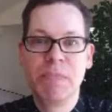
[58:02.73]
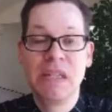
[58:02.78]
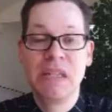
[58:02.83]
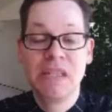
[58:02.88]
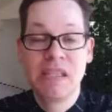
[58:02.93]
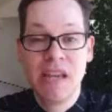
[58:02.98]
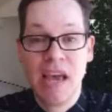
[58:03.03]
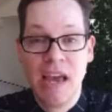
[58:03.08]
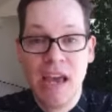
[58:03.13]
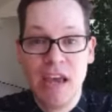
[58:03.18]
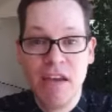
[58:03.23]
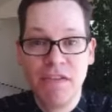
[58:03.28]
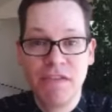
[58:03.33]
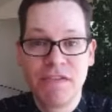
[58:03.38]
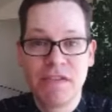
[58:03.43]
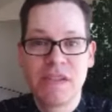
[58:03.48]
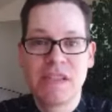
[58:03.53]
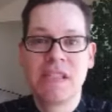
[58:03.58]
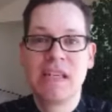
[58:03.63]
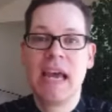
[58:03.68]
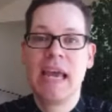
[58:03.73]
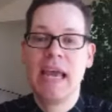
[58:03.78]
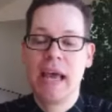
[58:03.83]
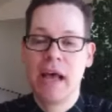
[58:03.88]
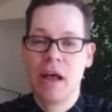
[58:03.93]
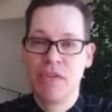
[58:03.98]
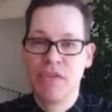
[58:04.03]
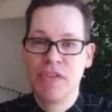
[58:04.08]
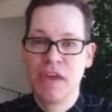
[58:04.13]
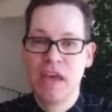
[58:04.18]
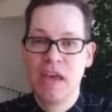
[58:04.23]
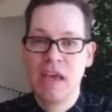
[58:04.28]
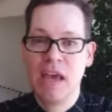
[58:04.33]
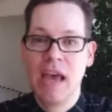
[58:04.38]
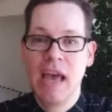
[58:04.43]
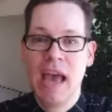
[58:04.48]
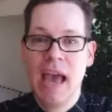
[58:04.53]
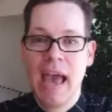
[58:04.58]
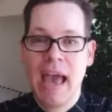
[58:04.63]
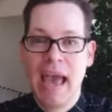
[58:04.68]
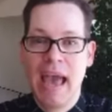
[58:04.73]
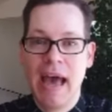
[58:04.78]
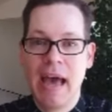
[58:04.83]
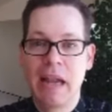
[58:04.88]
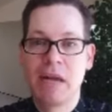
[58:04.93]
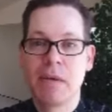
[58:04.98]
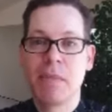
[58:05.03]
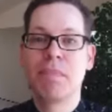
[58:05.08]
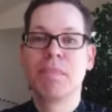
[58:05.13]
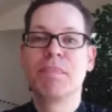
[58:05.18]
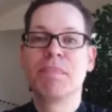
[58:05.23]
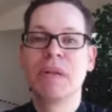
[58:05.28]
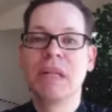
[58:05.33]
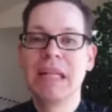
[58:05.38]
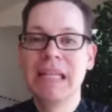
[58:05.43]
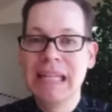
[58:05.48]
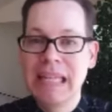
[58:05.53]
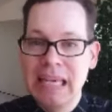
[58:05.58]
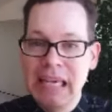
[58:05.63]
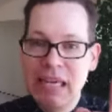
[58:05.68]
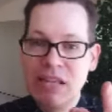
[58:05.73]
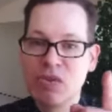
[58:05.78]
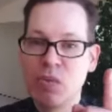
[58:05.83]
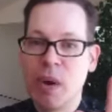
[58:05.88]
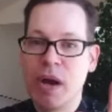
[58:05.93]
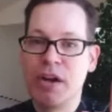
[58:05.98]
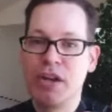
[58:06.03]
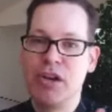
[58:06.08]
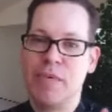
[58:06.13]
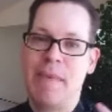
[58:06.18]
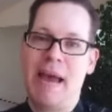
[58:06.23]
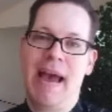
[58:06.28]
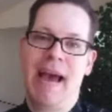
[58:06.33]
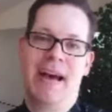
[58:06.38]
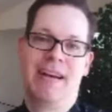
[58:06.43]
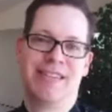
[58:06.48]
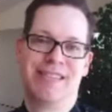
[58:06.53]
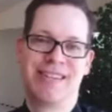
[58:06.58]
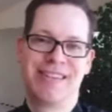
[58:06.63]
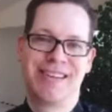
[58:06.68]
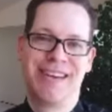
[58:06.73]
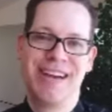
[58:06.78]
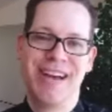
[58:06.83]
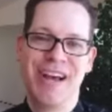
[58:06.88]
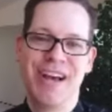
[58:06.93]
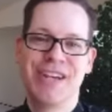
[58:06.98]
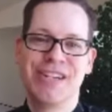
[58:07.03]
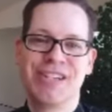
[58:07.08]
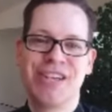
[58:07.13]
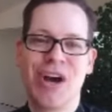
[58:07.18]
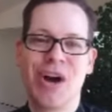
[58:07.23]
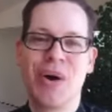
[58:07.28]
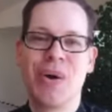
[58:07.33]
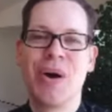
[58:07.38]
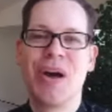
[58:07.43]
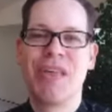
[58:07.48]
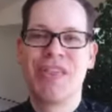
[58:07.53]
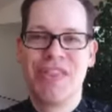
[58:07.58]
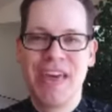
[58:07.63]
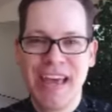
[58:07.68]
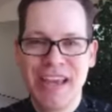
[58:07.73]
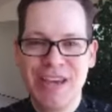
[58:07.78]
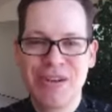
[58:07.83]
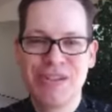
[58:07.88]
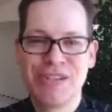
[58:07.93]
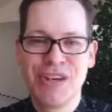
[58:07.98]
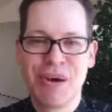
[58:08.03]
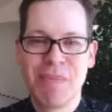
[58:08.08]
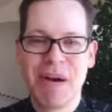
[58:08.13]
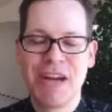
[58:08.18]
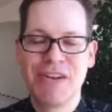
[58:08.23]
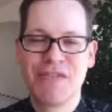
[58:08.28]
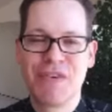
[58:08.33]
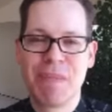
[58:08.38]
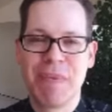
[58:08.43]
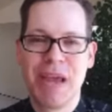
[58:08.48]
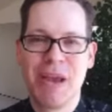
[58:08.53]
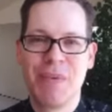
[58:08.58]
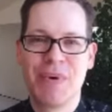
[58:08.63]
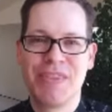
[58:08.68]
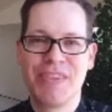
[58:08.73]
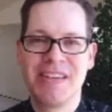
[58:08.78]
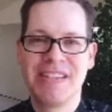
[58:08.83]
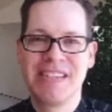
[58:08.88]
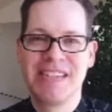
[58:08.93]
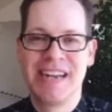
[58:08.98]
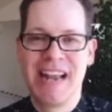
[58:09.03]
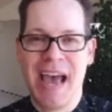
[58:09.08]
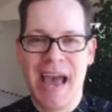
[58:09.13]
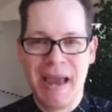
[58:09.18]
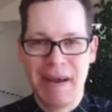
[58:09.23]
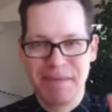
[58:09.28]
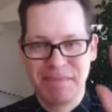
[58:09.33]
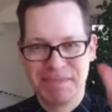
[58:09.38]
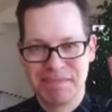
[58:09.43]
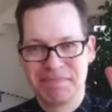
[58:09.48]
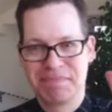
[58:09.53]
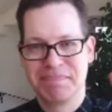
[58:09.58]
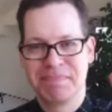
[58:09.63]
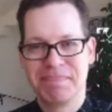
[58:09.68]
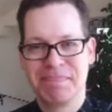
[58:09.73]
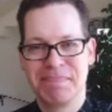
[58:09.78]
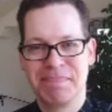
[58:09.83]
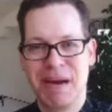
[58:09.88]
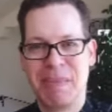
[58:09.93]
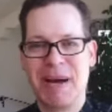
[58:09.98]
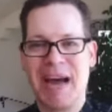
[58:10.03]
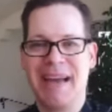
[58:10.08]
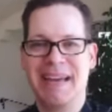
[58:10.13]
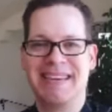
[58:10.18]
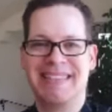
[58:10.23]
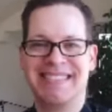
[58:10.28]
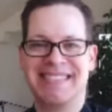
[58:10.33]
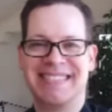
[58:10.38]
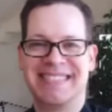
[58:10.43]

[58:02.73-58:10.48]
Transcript: safe, stay healthy, and please wear your mask. So thank you so much for being with us today. Bye-bye.